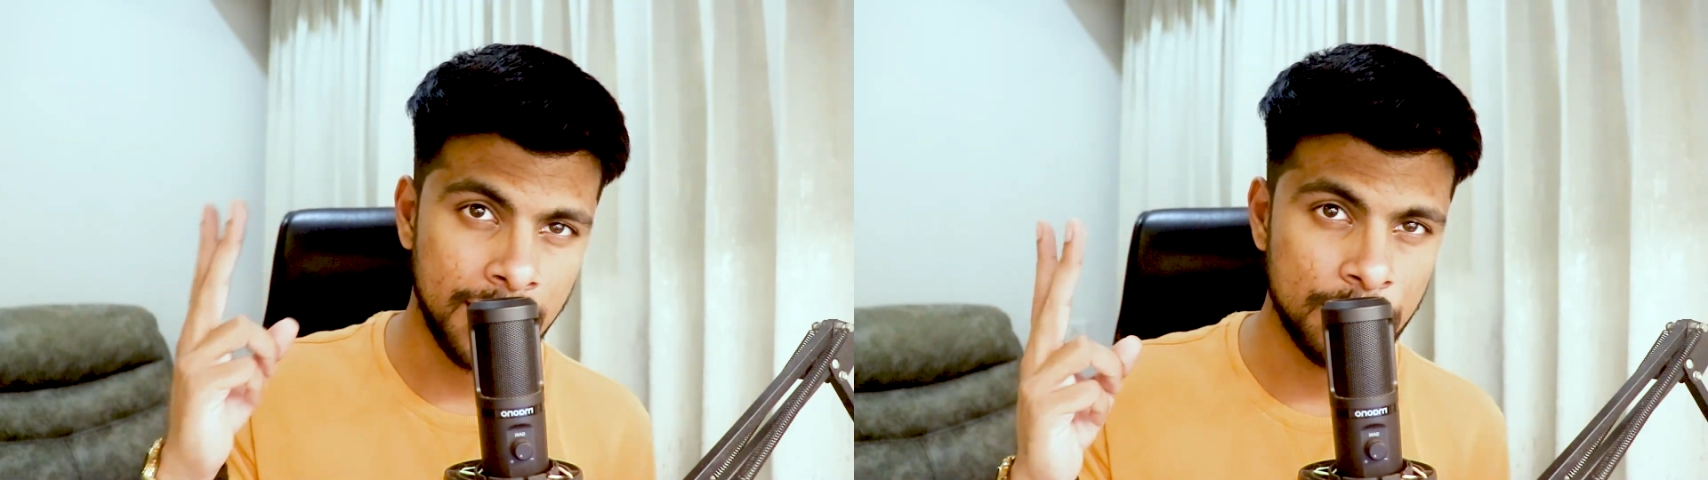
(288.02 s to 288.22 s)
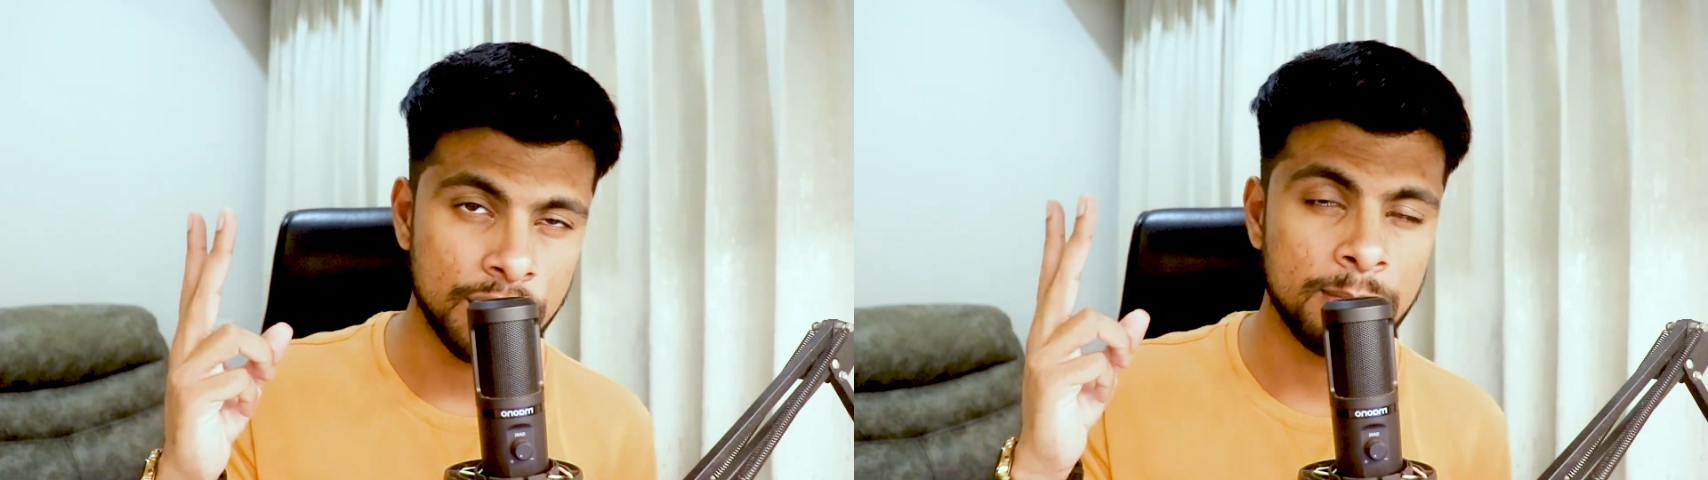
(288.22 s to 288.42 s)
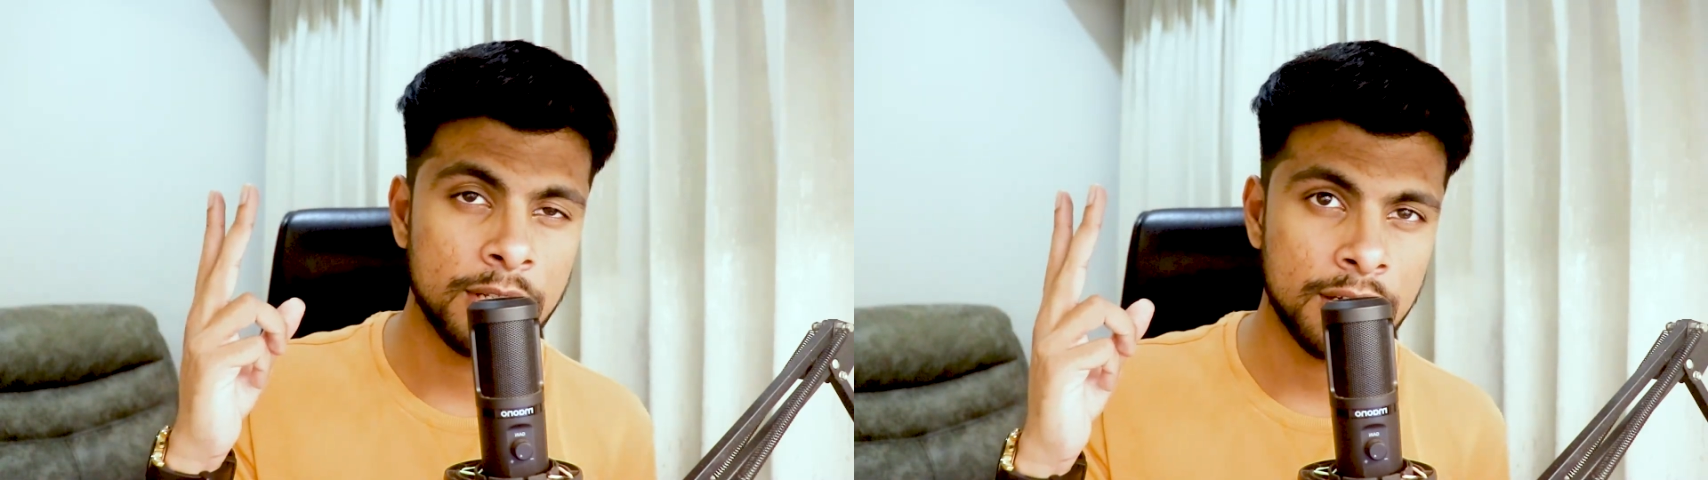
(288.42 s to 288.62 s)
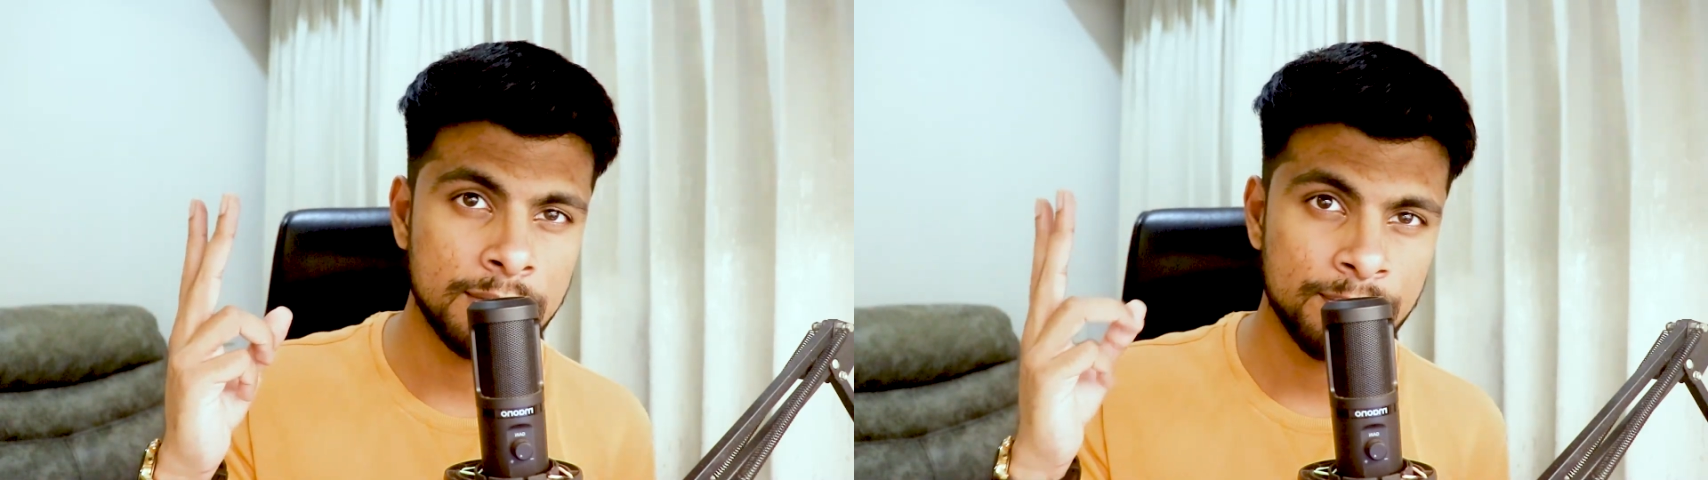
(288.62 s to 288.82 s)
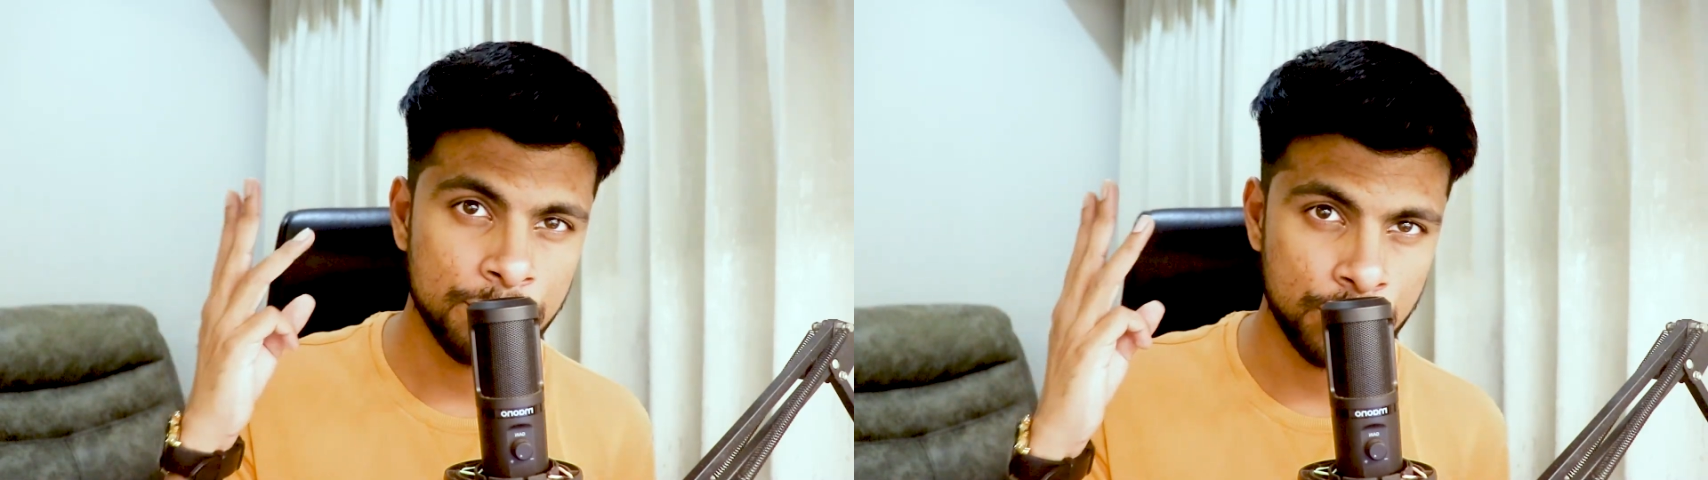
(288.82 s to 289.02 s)
algebra,
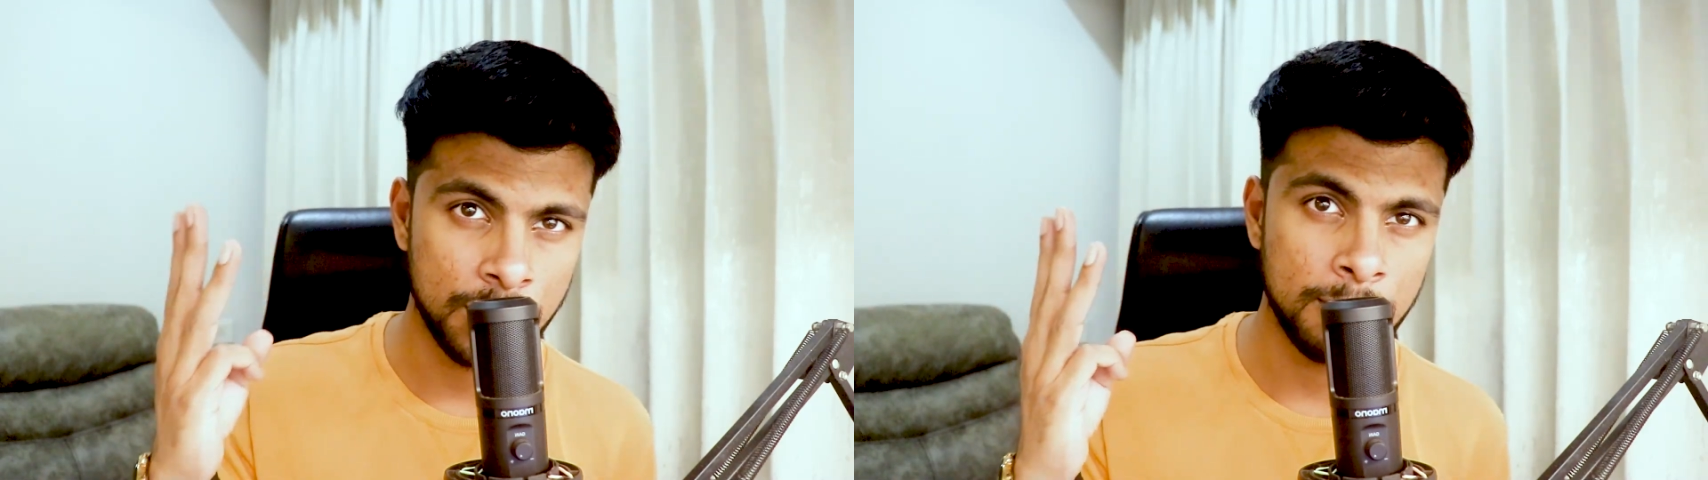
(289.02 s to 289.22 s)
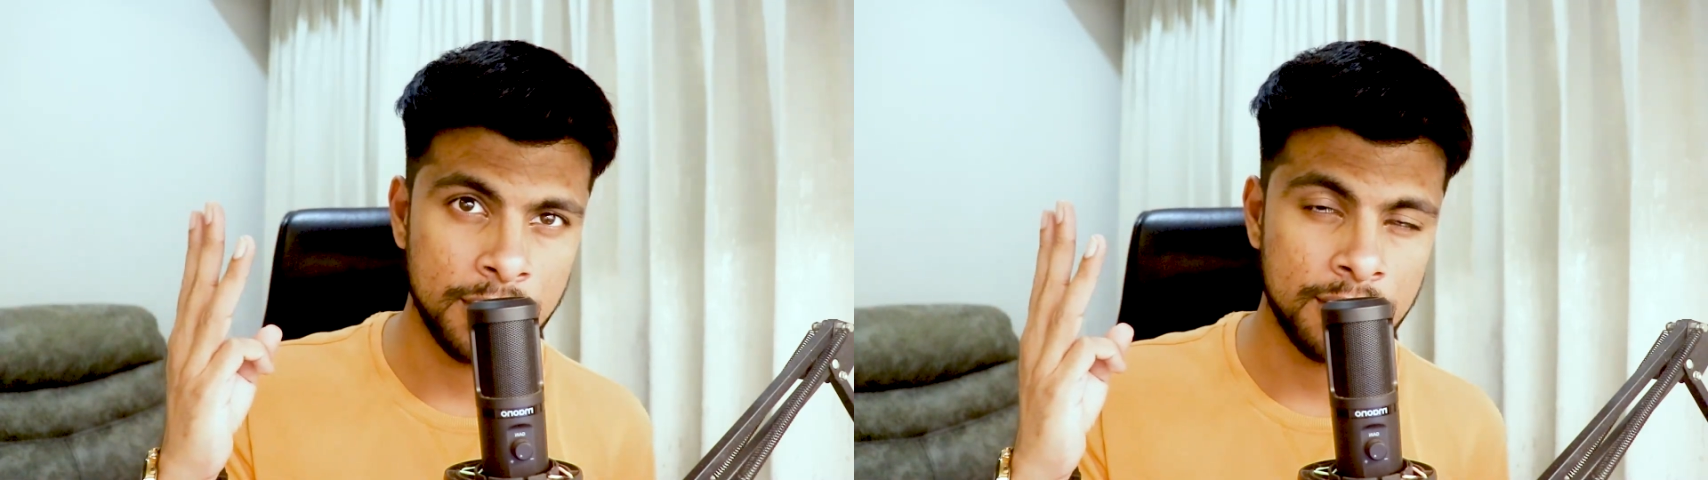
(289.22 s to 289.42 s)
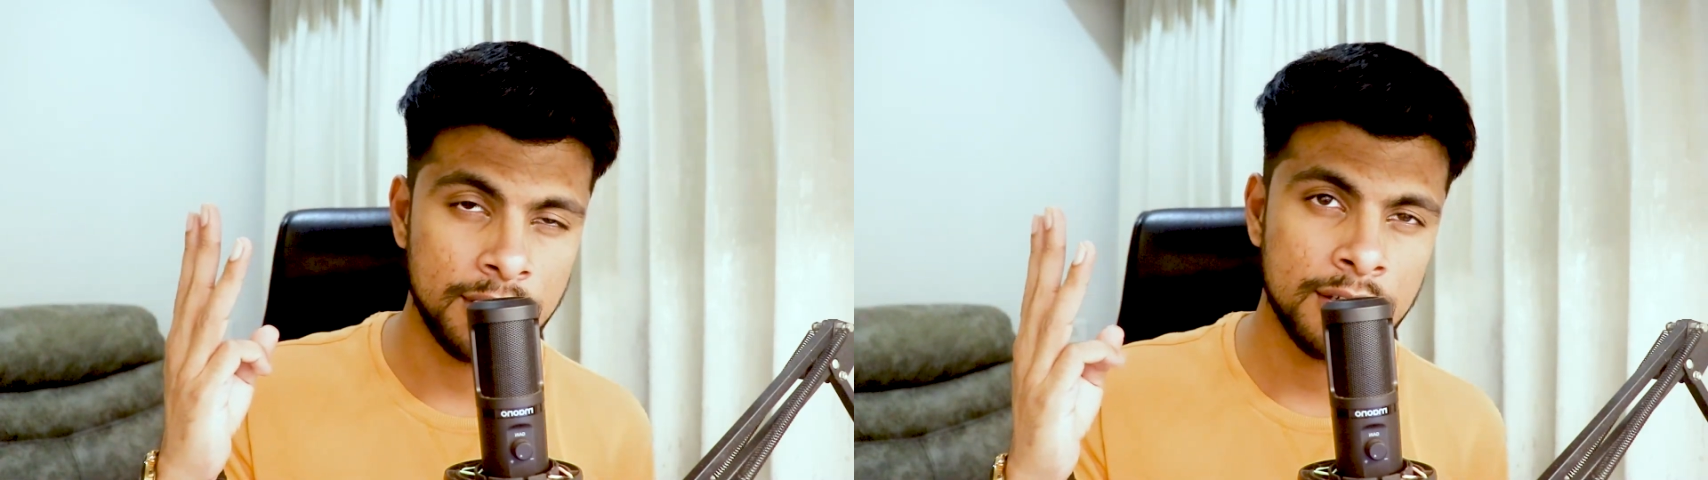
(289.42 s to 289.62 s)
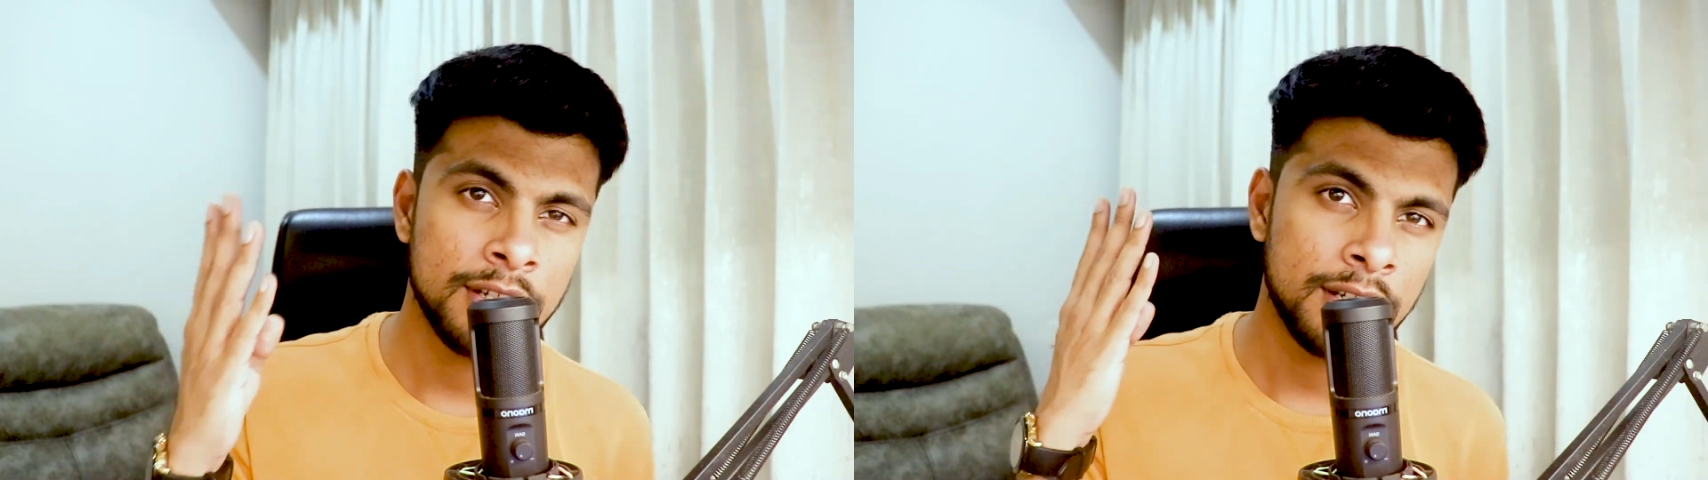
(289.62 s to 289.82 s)
geometry,